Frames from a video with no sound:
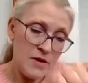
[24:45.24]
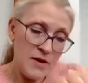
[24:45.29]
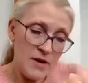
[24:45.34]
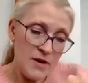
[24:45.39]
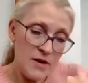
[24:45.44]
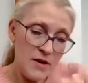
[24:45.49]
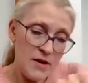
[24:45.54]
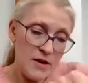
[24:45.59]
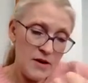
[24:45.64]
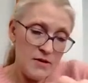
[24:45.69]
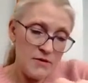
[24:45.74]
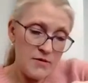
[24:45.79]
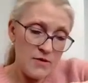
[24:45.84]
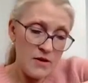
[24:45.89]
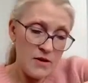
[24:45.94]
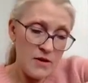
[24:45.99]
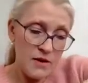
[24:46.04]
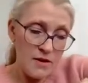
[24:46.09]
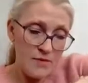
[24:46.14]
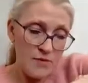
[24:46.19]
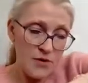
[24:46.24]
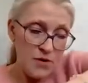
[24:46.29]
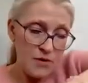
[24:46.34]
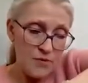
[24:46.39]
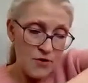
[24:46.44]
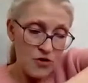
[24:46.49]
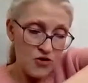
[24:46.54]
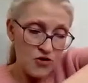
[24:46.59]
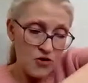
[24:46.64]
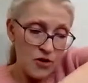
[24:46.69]
Okay, and I'm going to
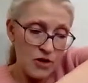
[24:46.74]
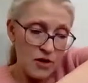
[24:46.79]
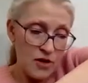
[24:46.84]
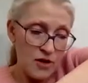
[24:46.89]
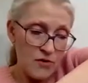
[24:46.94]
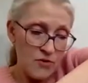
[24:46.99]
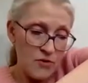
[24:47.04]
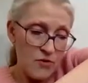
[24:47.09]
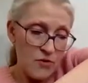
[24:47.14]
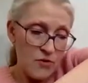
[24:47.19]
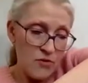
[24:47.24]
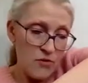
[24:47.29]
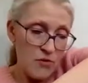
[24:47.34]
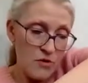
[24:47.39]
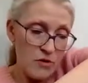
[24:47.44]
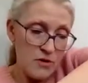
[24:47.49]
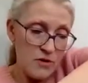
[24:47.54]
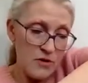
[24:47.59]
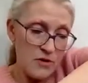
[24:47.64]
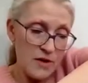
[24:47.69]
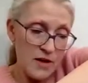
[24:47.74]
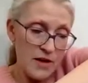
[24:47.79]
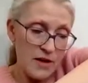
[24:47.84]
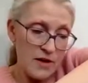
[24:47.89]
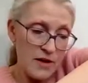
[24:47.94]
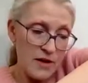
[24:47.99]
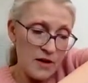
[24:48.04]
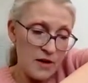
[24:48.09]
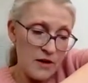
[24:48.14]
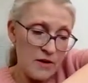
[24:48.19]
make sure I get all of
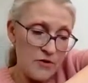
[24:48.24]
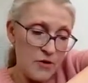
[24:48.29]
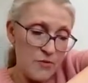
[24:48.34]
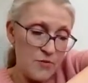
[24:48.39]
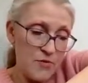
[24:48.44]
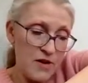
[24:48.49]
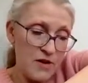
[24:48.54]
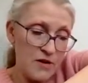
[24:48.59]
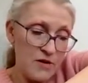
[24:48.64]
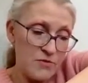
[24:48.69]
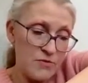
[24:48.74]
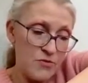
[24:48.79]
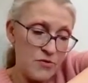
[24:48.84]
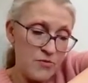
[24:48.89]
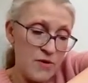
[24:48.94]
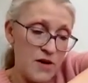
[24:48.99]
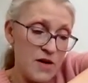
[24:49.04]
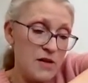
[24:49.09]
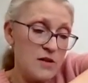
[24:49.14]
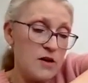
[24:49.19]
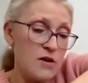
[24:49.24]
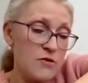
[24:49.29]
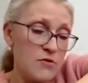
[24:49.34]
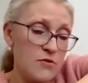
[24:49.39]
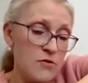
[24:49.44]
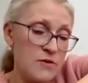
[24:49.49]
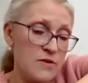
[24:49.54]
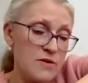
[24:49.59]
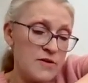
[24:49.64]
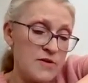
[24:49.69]
that out of there, because with my luck,
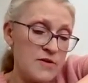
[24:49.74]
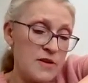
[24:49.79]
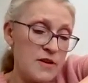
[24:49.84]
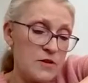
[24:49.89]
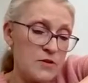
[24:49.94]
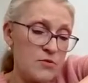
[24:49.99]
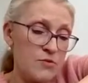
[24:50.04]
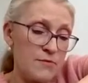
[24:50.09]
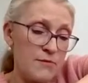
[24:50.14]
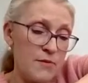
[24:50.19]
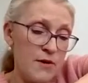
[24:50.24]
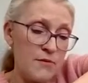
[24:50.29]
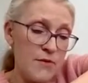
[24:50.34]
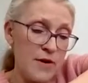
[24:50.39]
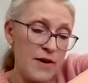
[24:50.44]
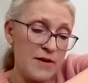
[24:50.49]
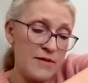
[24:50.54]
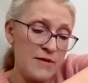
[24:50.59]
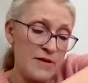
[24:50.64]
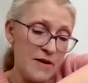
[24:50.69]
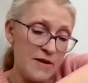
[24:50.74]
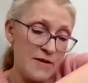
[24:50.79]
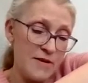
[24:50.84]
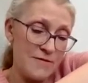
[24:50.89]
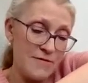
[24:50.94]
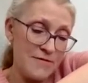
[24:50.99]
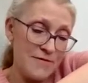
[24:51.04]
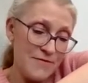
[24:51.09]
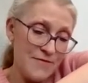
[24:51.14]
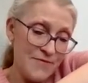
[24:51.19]
all the seeds would be right there.
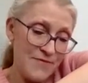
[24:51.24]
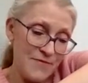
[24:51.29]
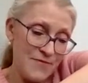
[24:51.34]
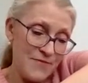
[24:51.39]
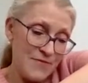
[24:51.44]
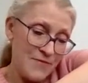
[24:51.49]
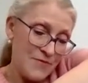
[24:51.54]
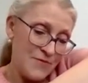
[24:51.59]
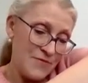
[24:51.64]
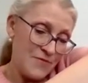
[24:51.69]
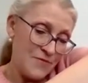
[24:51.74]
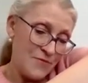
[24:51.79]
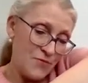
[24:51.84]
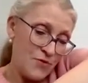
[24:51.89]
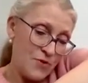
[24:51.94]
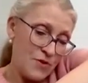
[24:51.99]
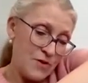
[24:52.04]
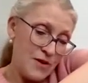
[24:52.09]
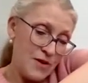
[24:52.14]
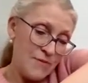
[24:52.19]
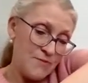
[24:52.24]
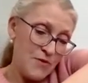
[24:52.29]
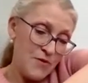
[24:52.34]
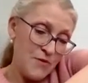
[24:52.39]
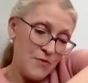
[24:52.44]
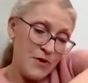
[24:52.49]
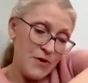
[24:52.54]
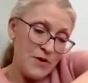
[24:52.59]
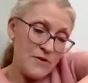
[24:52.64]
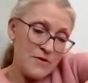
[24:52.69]
Wouldn't that be
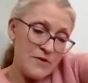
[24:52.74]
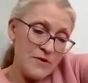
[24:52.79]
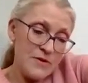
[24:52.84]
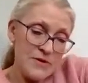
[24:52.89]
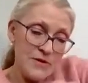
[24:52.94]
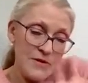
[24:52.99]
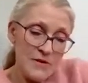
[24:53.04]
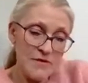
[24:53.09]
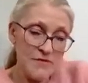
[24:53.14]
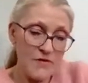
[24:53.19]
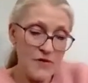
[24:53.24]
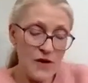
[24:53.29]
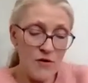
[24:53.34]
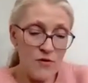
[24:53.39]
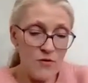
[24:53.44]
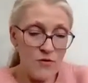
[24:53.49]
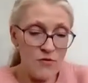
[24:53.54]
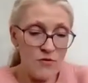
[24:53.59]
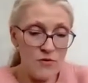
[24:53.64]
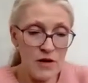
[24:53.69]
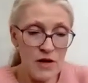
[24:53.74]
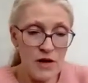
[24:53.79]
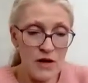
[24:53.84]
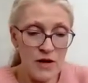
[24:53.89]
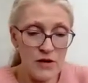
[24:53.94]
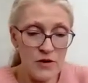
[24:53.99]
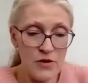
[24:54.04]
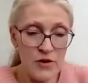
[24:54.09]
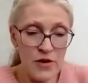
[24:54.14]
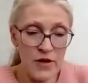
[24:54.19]
weird if they all
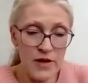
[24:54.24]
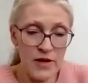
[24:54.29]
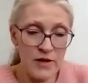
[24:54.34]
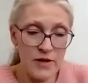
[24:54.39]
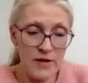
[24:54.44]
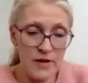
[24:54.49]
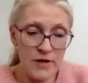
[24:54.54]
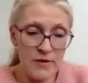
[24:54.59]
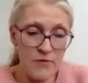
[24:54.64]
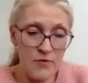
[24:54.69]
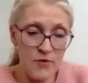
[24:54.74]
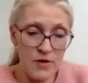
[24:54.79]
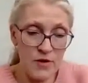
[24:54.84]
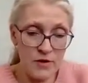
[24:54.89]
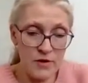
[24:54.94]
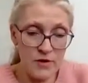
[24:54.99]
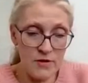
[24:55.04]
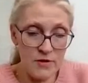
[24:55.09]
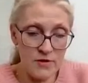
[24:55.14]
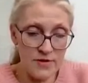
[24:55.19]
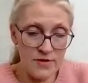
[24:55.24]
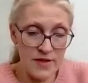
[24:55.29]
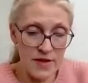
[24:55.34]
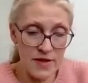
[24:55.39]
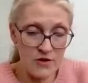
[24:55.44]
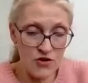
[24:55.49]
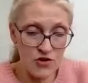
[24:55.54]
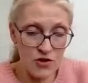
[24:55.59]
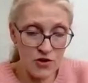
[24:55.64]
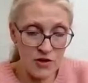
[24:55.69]
congregated in one little
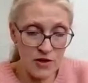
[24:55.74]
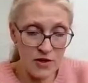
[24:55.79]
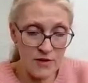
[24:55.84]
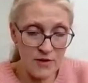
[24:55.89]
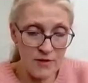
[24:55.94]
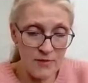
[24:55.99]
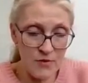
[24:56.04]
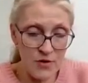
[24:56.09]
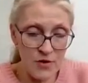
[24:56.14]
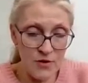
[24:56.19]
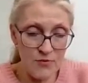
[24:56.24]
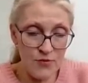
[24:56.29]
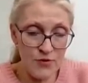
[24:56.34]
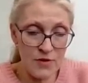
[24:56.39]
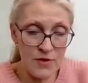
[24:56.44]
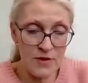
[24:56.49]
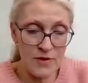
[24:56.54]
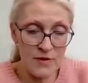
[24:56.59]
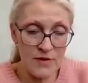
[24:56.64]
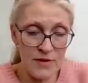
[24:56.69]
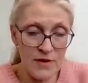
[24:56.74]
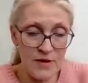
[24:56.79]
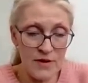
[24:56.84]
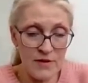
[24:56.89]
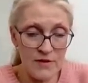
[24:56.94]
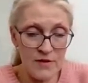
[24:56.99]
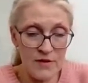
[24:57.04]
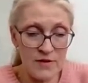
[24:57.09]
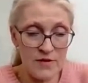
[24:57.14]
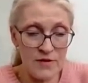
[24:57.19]
section, and then when you put it
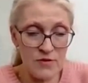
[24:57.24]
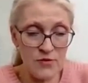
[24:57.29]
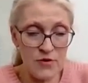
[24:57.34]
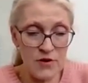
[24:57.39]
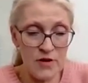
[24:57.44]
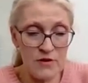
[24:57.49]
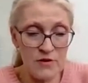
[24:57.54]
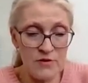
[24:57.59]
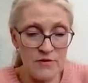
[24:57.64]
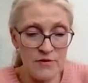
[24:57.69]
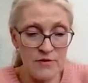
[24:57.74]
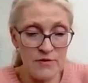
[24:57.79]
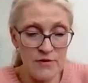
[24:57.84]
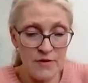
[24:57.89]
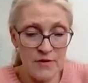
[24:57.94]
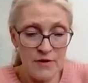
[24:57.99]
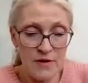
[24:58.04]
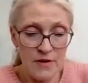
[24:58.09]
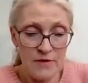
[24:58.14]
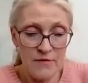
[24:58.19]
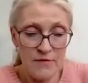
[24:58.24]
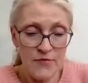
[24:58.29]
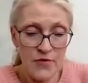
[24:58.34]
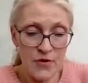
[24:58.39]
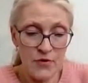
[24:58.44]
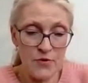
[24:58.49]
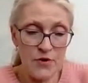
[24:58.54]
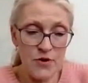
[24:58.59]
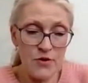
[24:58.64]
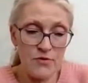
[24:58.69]
in the soil.
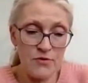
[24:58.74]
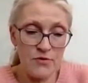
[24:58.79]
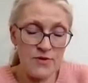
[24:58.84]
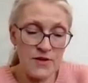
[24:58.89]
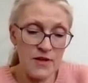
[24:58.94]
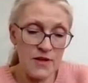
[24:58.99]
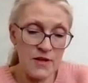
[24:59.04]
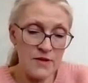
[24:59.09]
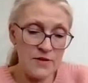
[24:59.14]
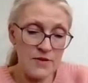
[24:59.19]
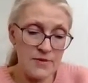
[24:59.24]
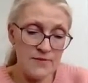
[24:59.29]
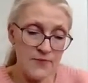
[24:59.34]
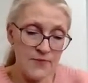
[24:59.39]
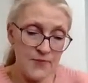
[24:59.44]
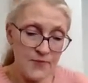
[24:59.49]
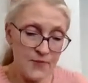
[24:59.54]
There were no seeds.